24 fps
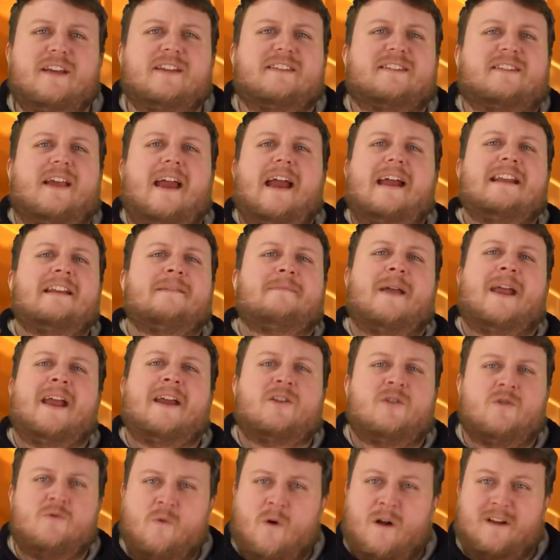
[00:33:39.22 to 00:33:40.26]
is, any
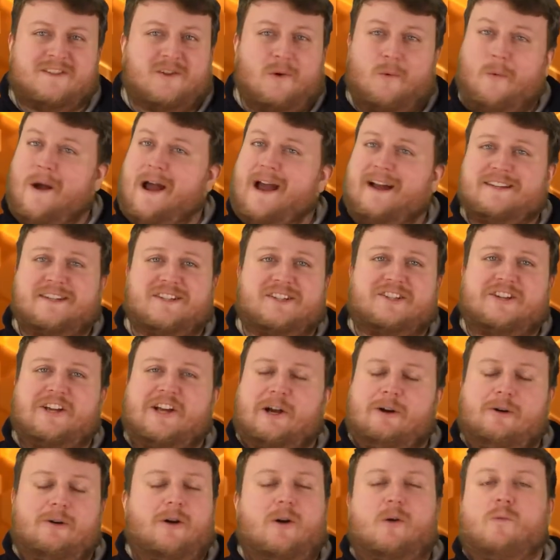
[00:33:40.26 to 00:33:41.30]
man who wants to wax his
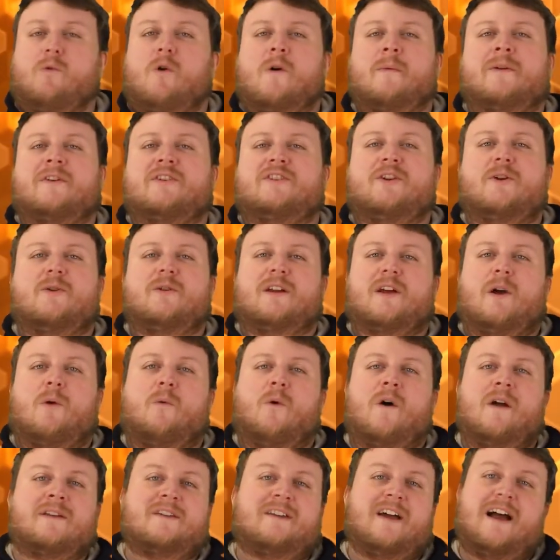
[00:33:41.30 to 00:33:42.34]
carrot or woman tuning a
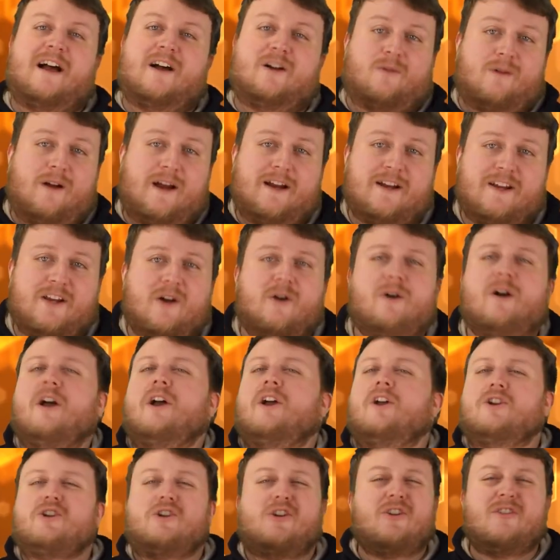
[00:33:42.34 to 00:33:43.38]
one dial radio
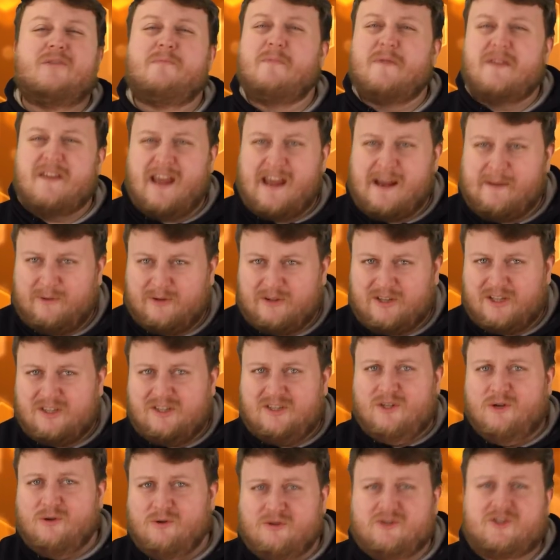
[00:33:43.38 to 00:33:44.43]
should be able to
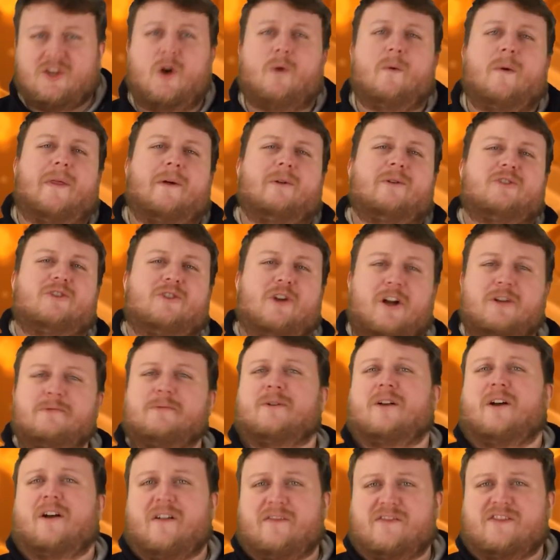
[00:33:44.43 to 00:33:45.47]
do so without
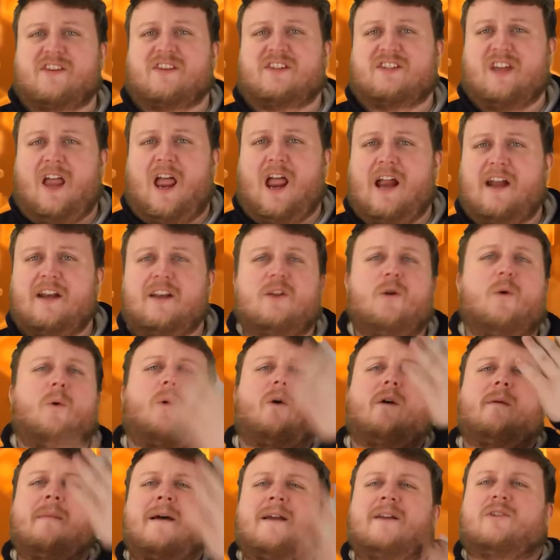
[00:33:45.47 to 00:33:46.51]
judgment of society
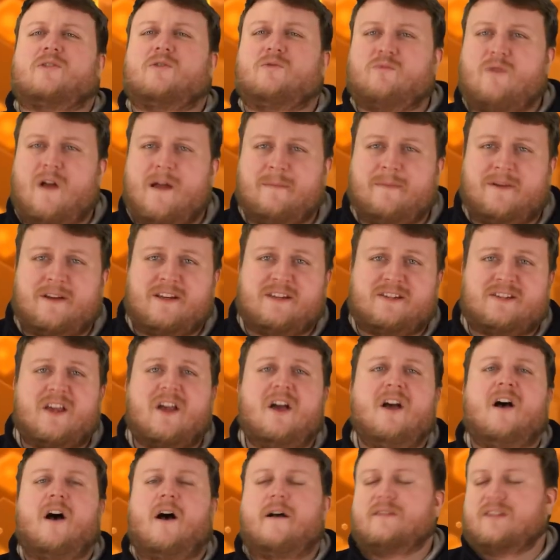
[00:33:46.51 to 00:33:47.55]
or medical remedies
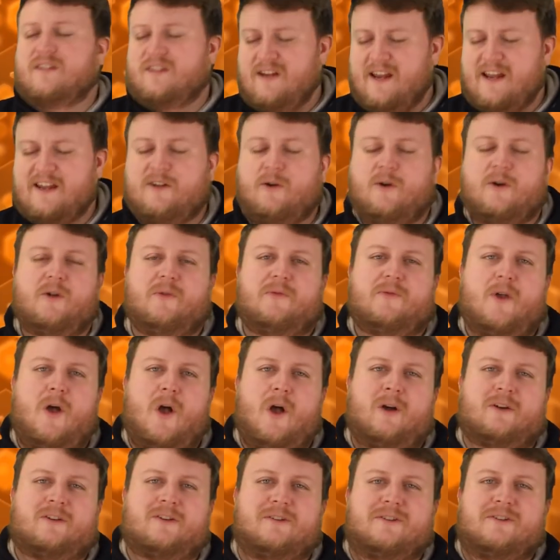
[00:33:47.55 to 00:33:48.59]
of snake oil
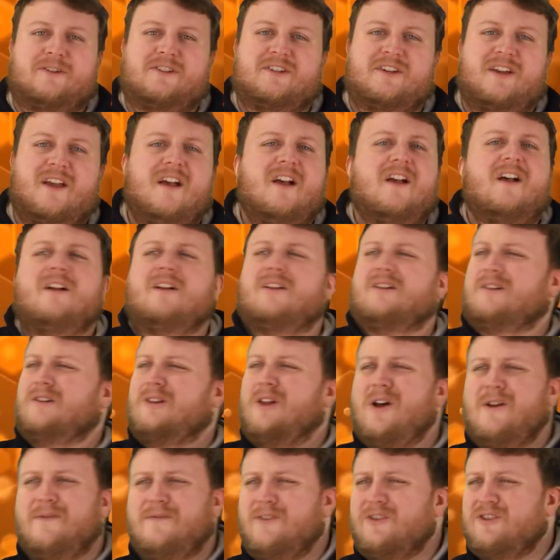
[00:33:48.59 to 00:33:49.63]
doctors.
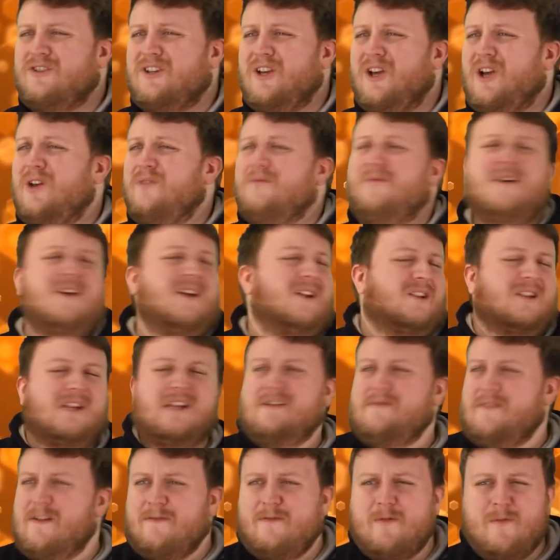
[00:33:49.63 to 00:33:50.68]
Love yourself,
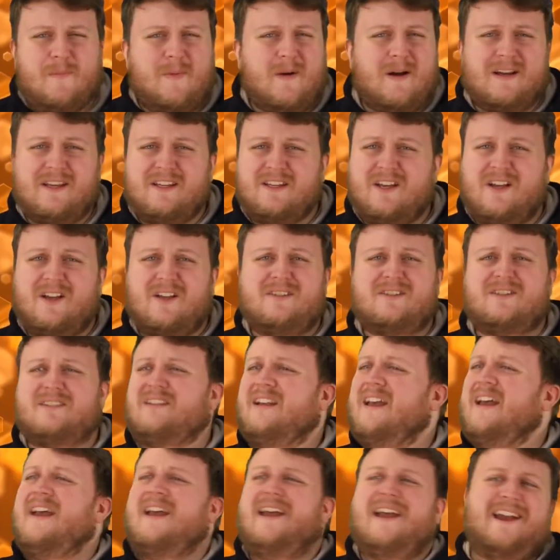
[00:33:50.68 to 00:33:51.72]
love everybody else,
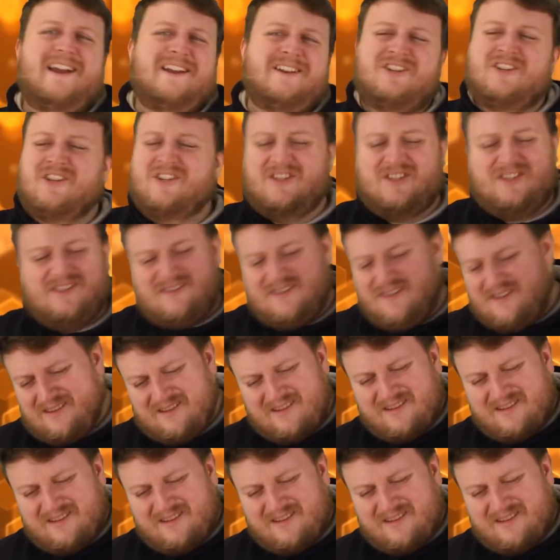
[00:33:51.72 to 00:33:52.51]
and just